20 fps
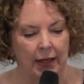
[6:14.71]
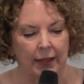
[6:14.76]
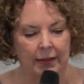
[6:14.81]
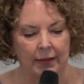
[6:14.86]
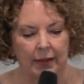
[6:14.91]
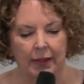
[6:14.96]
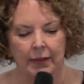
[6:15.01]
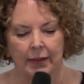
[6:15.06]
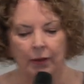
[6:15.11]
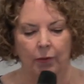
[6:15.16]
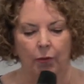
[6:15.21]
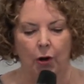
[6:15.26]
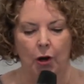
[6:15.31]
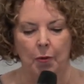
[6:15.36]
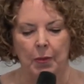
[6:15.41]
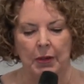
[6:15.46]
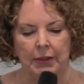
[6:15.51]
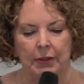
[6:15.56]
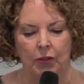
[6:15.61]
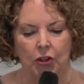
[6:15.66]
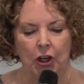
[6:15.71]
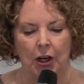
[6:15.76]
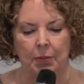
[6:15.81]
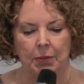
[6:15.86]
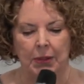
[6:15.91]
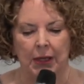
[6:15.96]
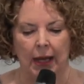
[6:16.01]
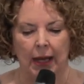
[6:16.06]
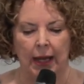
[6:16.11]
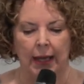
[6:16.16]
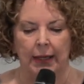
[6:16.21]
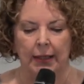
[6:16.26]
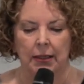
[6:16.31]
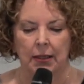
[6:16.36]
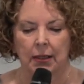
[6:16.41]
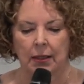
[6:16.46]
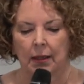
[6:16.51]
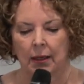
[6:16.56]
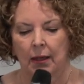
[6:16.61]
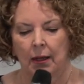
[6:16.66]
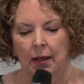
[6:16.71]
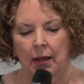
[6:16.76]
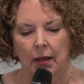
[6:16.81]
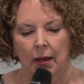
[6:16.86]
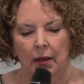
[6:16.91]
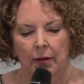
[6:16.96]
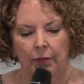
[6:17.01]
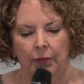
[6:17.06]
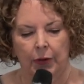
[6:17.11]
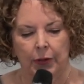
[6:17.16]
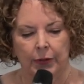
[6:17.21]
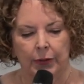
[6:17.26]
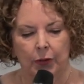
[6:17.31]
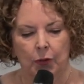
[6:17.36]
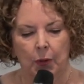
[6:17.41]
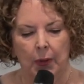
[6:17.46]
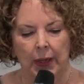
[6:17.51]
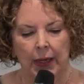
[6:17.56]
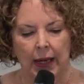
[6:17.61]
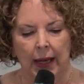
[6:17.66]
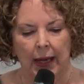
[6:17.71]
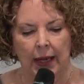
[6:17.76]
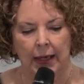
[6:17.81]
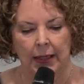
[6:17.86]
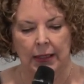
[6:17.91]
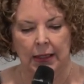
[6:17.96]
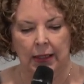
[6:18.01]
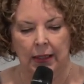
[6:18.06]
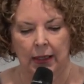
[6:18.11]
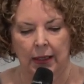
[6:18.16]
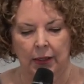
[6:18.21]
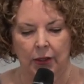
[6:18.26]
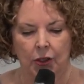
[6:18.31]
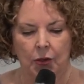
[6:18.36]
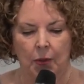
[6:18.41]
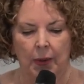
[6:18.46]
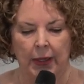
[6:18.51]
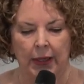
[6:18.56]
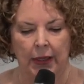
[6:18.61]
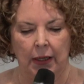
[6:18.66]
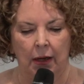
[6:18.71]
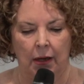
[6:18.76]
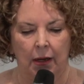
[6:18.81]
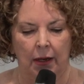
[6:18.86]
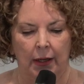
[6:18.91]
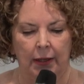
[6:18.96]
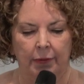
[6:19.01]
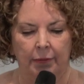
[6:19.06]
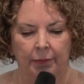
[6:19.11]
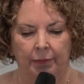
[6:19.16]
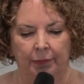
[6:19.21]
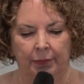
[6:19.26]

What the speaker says: It says in Romans chapter 8, verse 28 and 29.